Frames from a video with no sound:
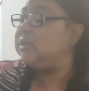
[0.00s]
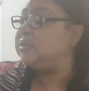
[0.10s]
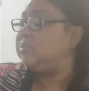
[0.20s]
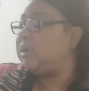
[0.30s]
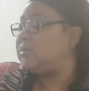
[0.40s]

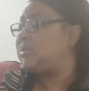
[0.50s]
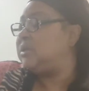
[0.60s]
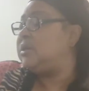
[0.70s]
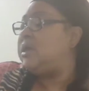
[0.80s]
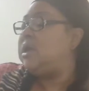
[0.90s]
that up right
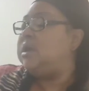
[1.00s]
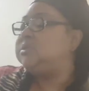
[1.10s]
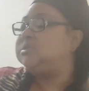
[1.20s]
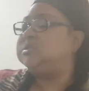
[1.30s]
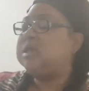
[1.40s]
quick.
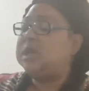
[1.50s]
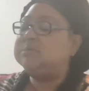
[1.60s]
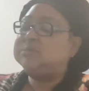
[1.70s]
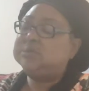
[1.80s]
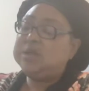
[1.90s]

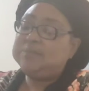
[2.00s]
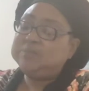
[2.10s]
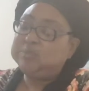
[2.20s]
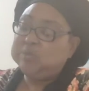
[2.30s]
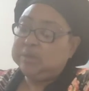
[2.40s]
James
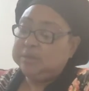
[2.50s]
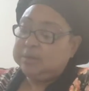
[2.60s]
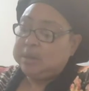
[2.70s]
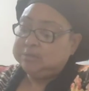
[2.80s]
chapter 1.